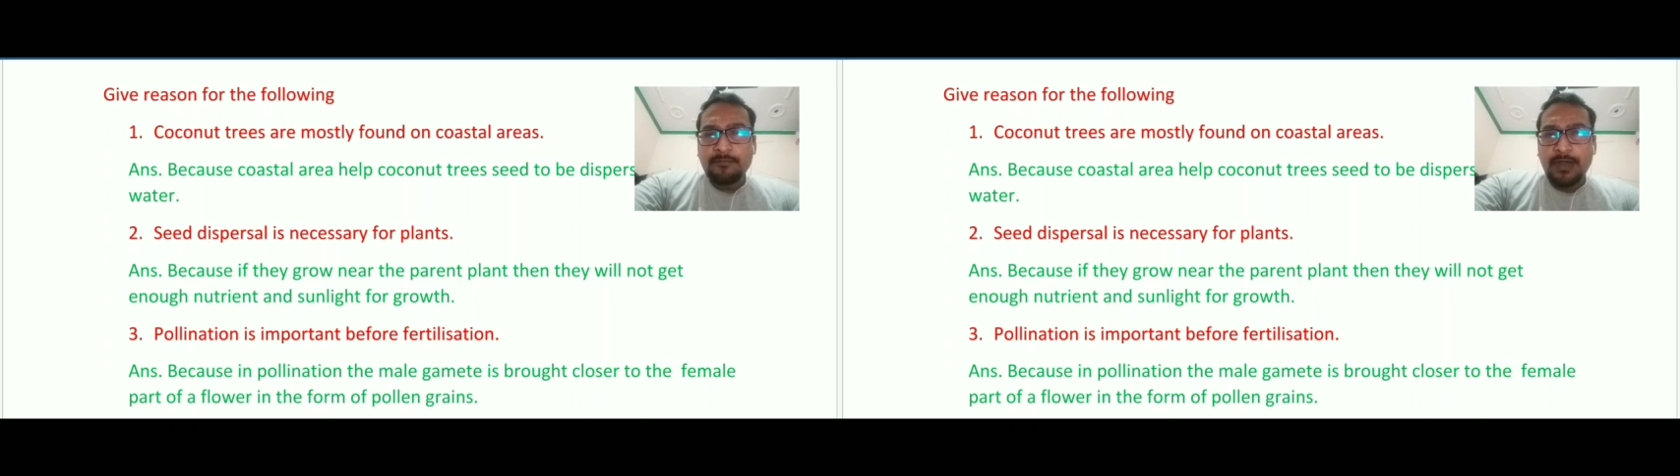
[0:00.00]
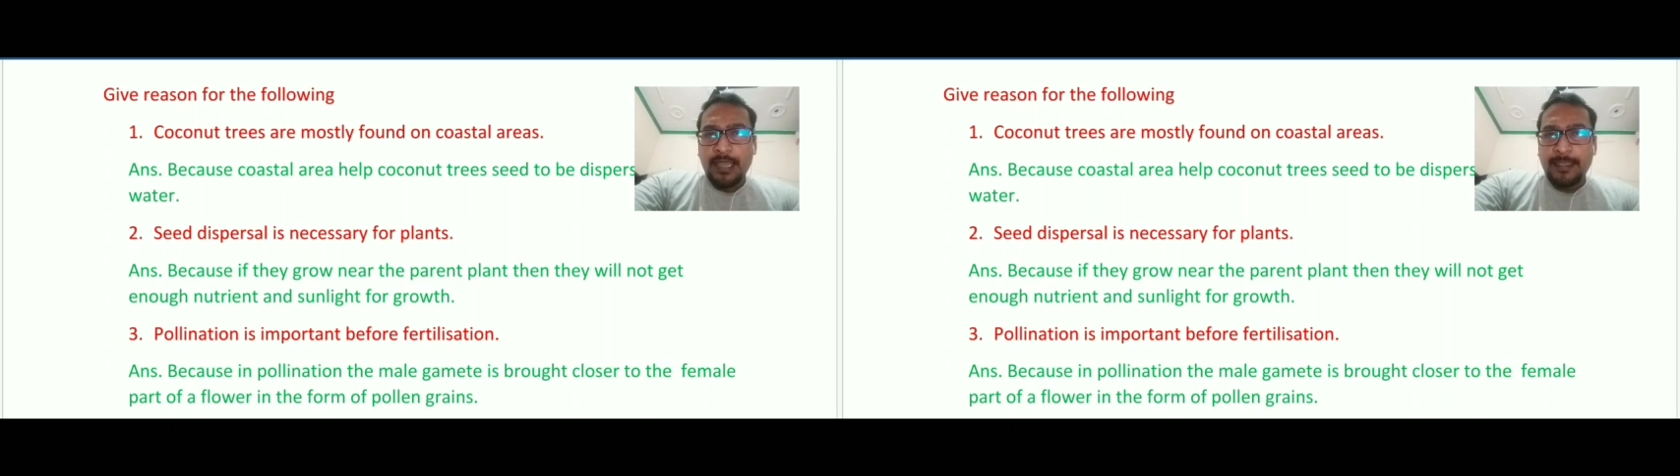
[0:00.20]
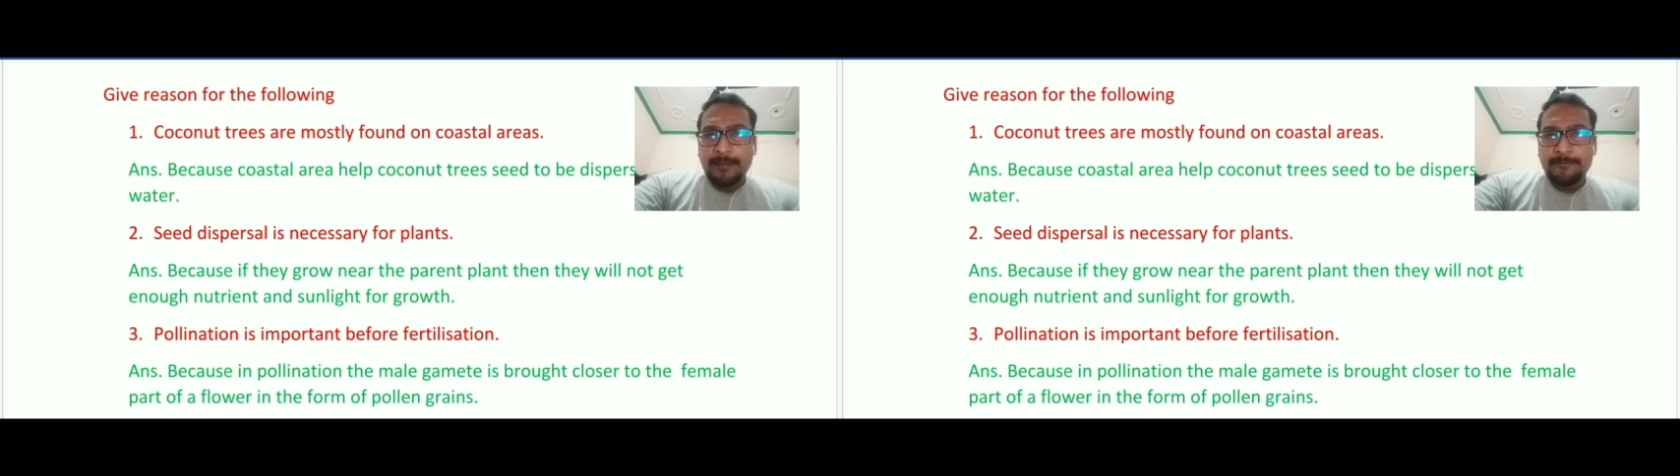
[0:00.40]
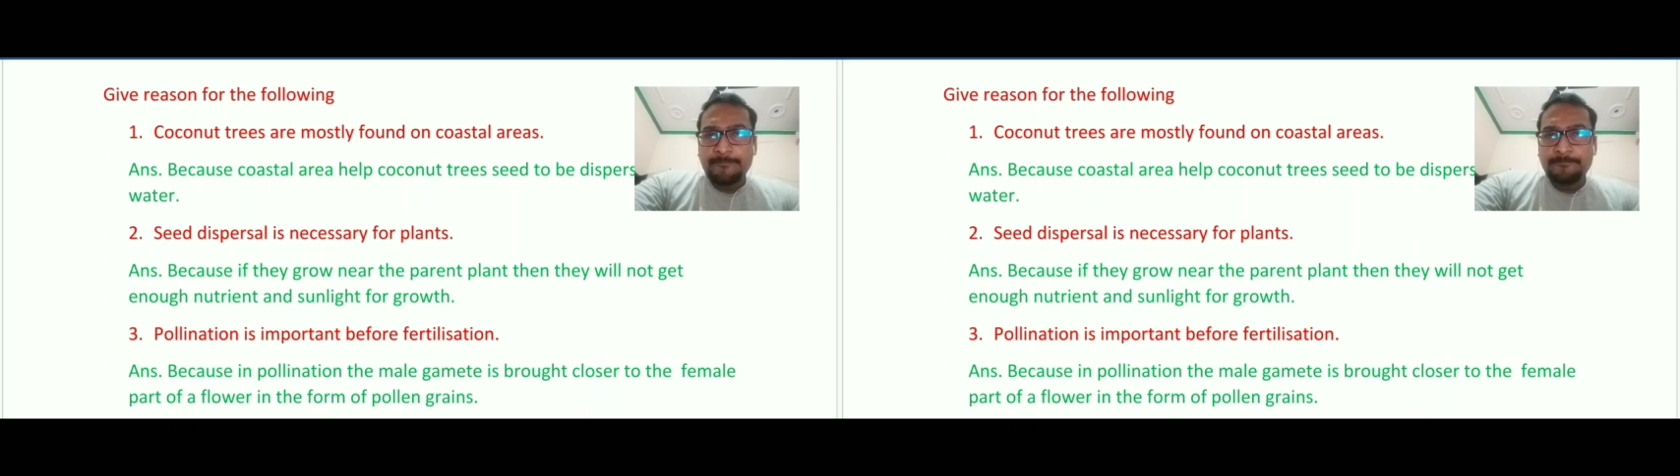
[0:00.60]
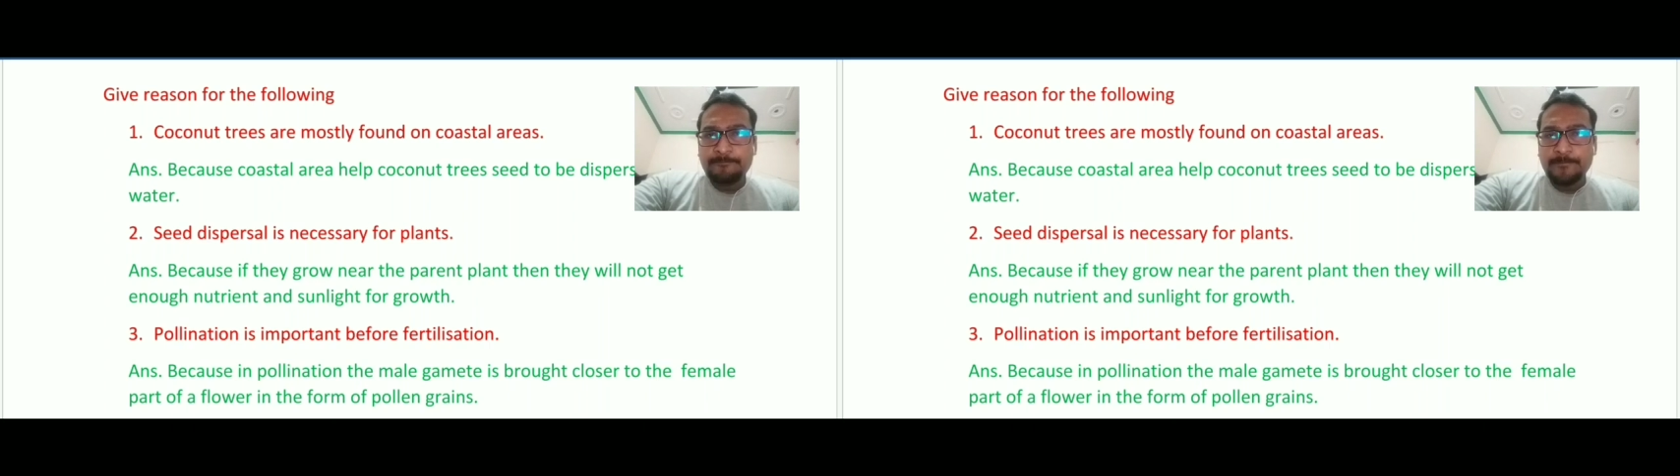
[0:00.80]
Why?
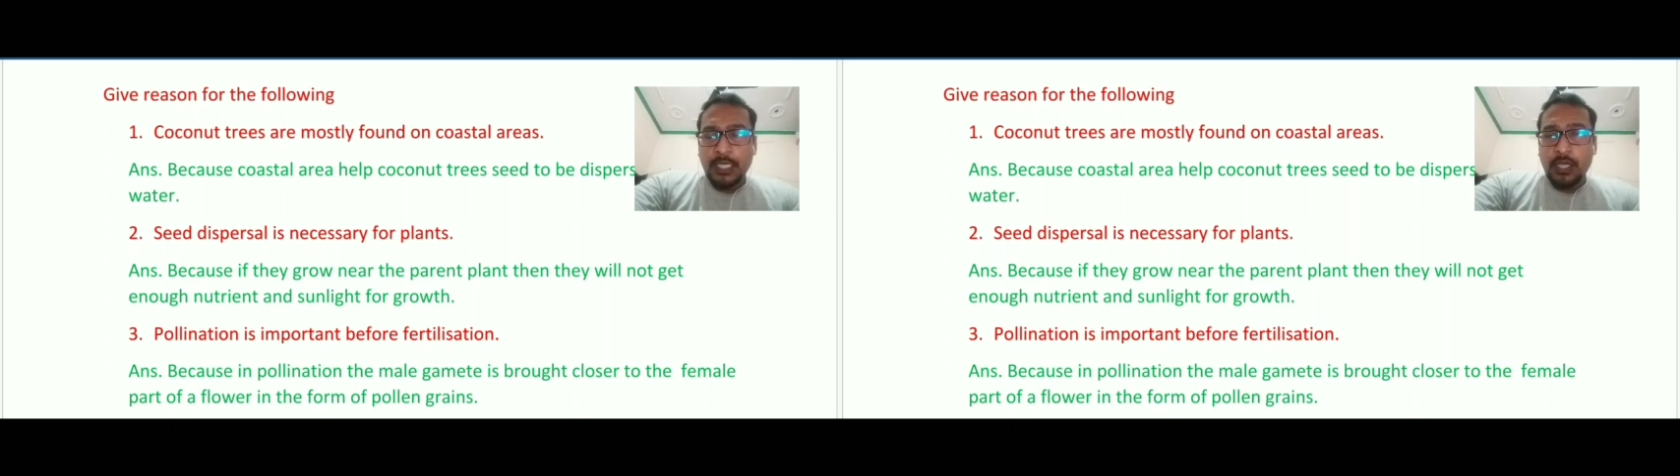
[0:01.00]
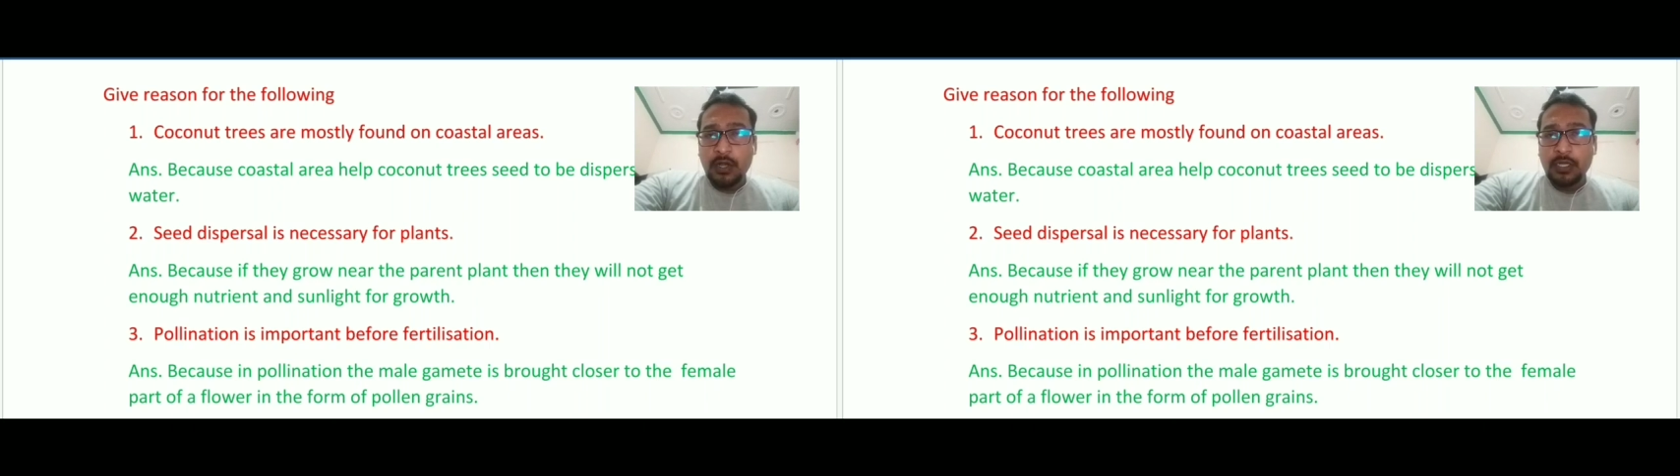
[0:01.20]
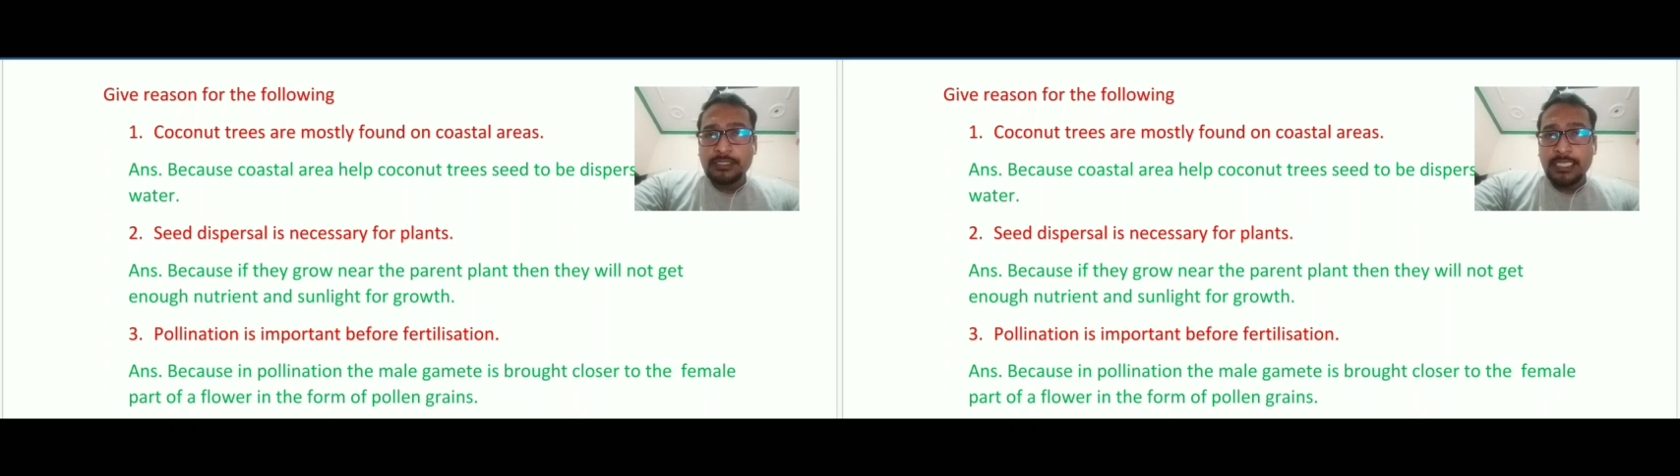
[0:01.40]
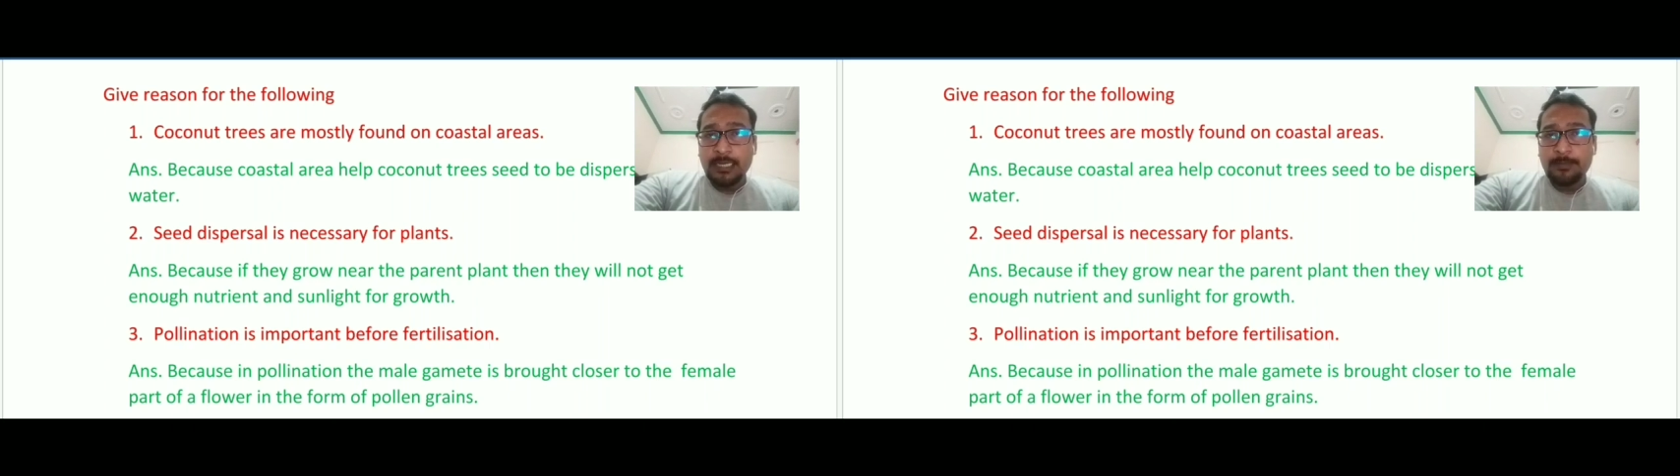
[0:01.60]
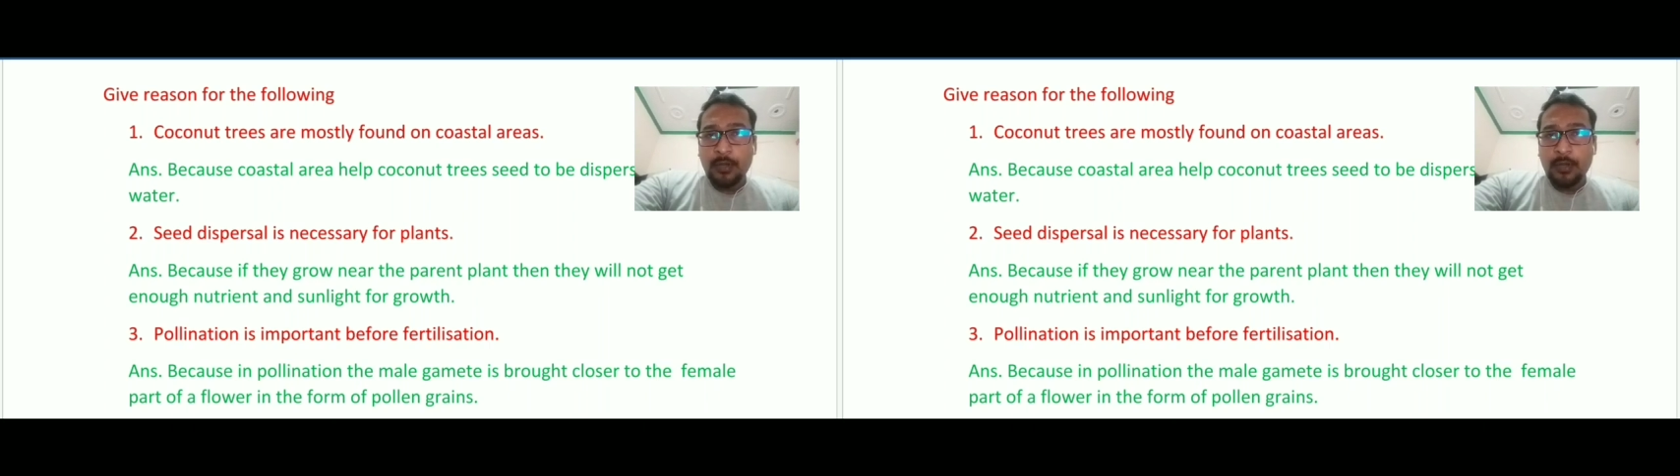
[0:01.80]
Because in